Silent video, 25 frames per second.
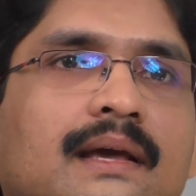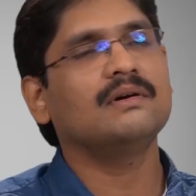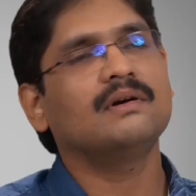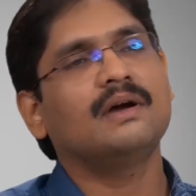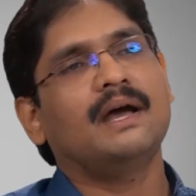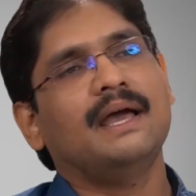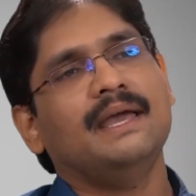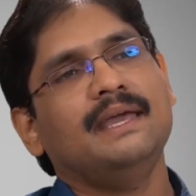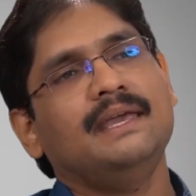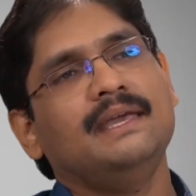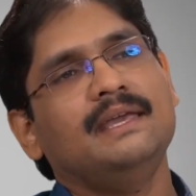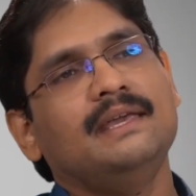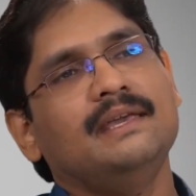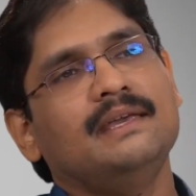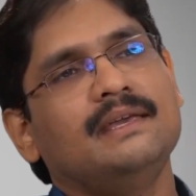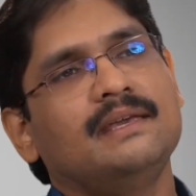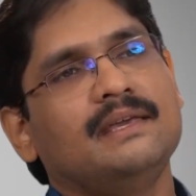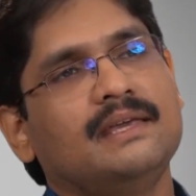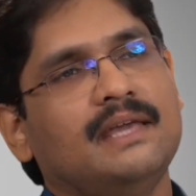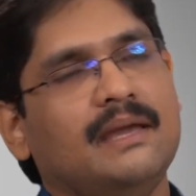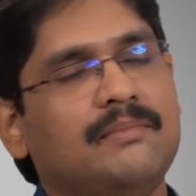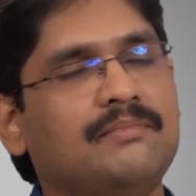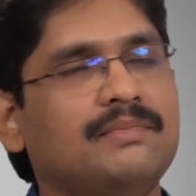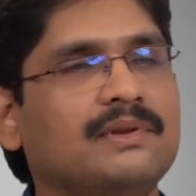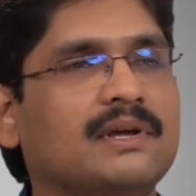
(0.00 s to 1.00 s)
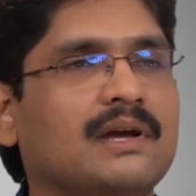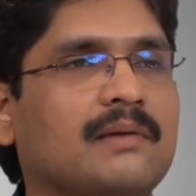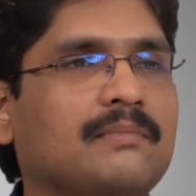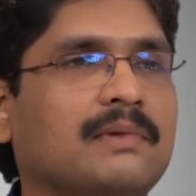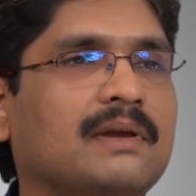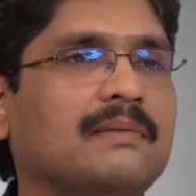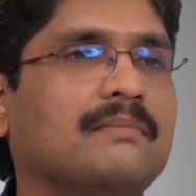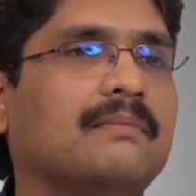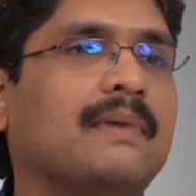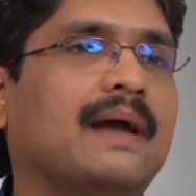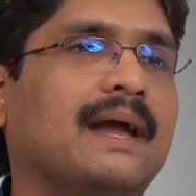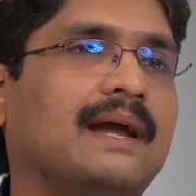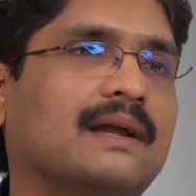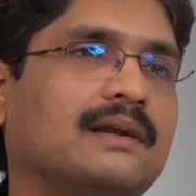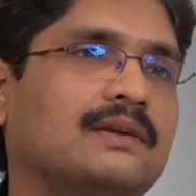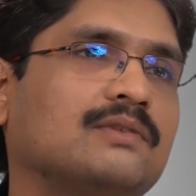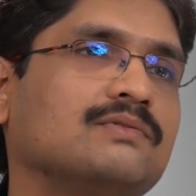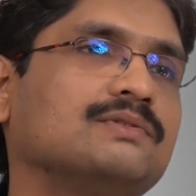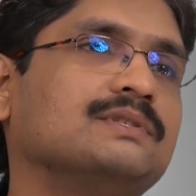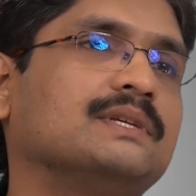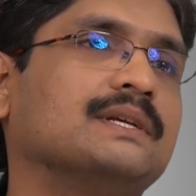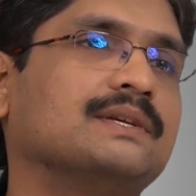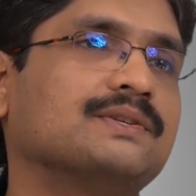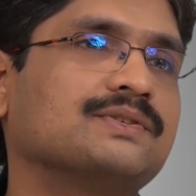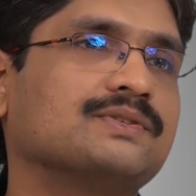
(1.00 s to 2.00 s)
I kept coming back
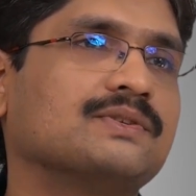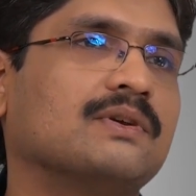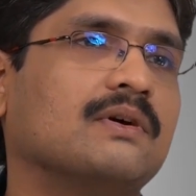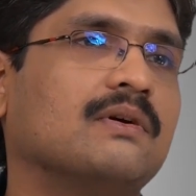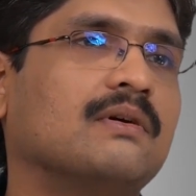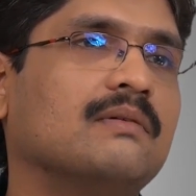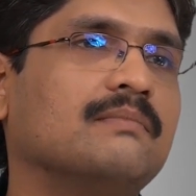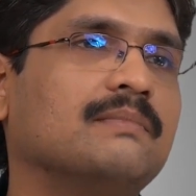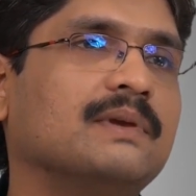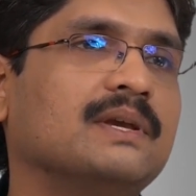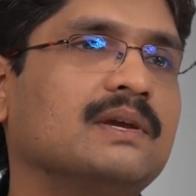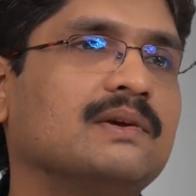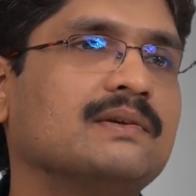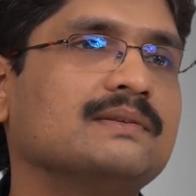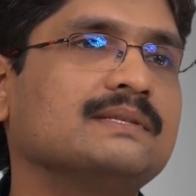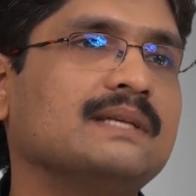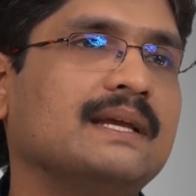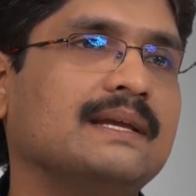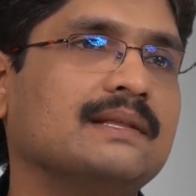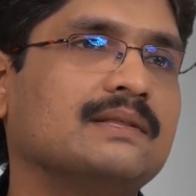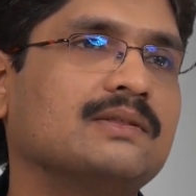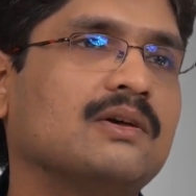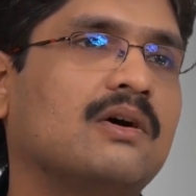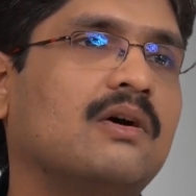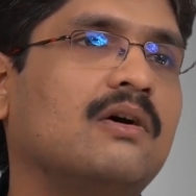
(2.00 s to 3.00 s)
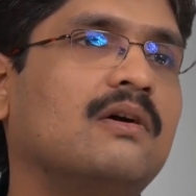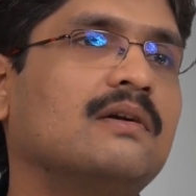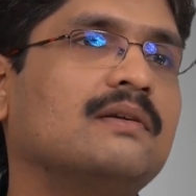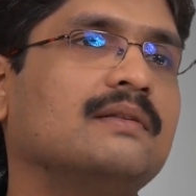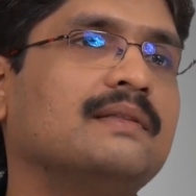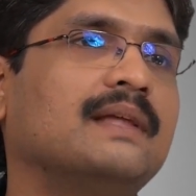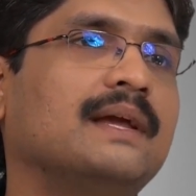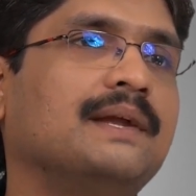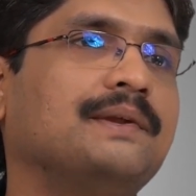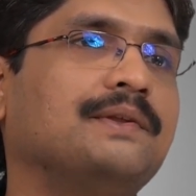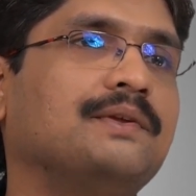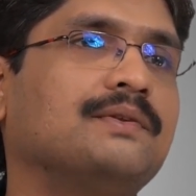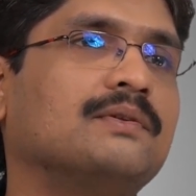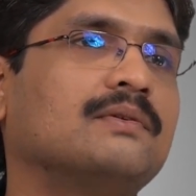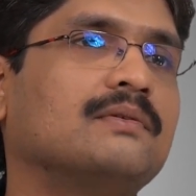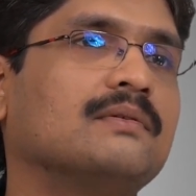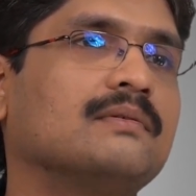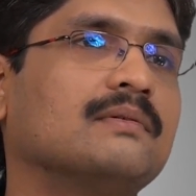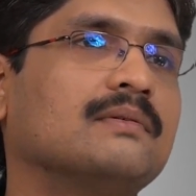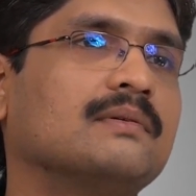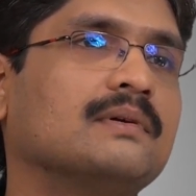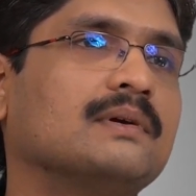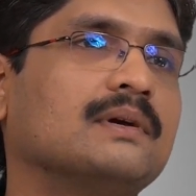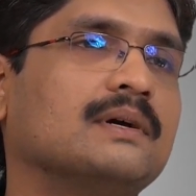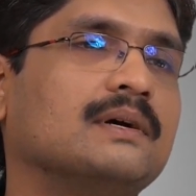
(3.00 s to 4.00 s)
to Jigsaw because I thought that, you
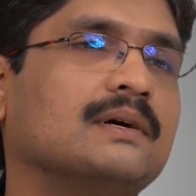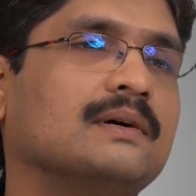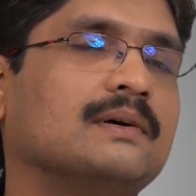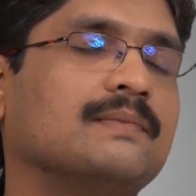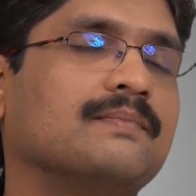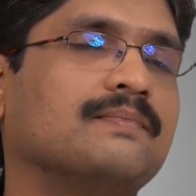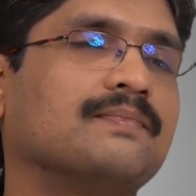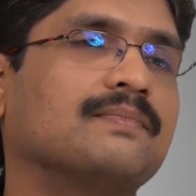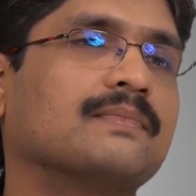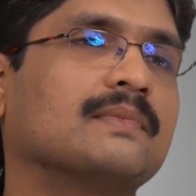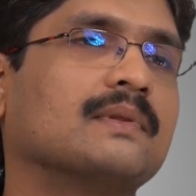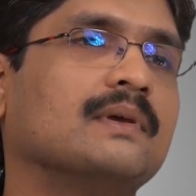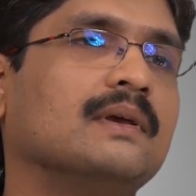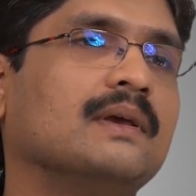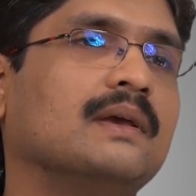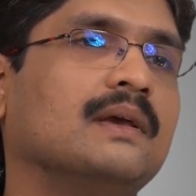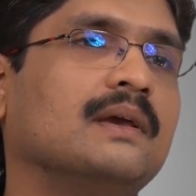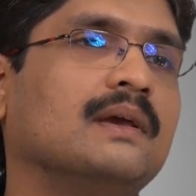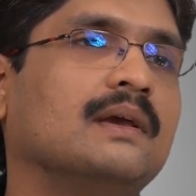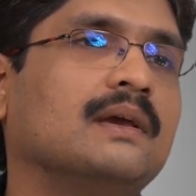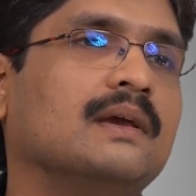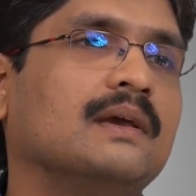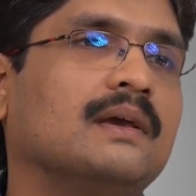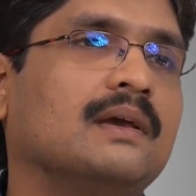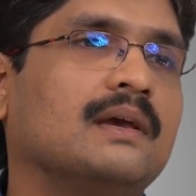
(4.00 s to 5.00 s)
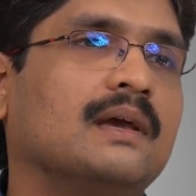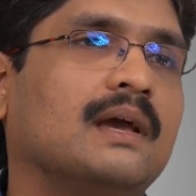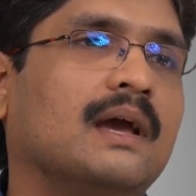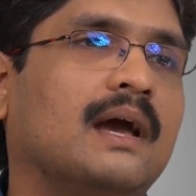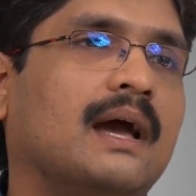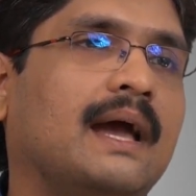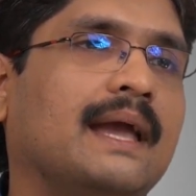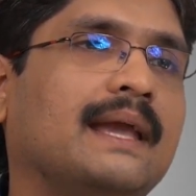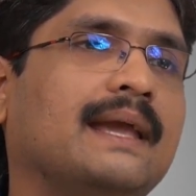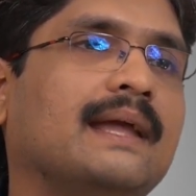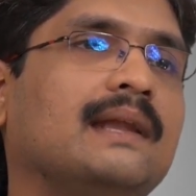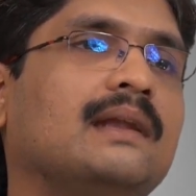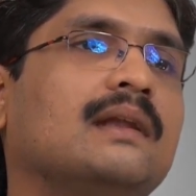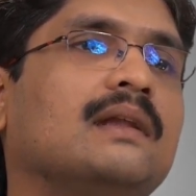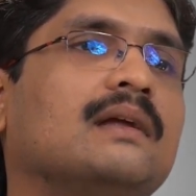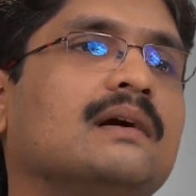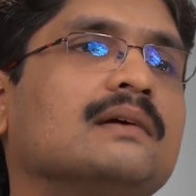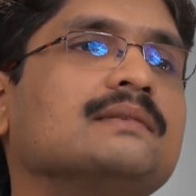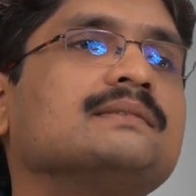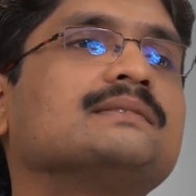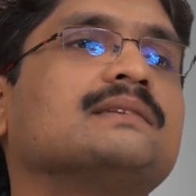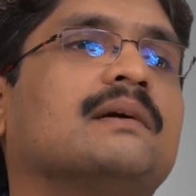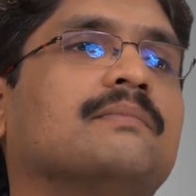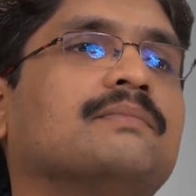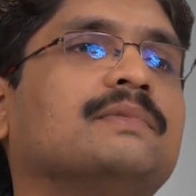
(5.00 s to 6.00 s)
know, I can
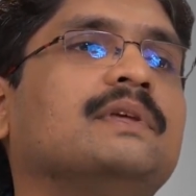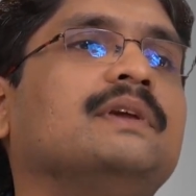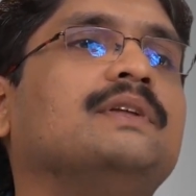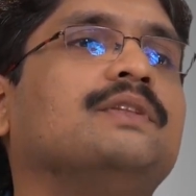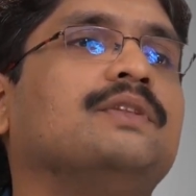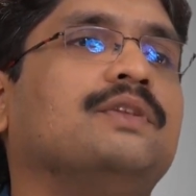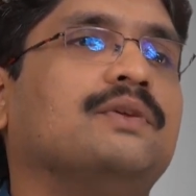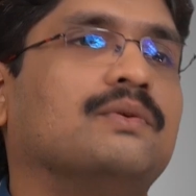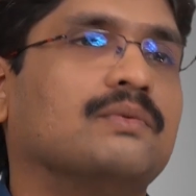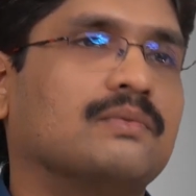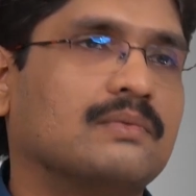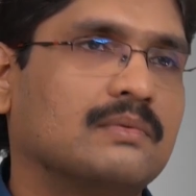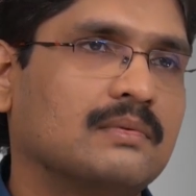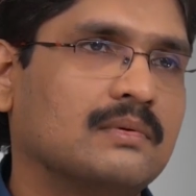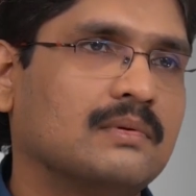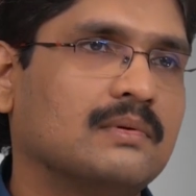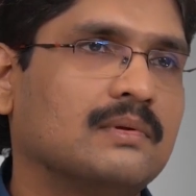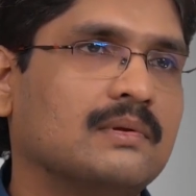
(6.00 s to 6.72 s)
learn something new.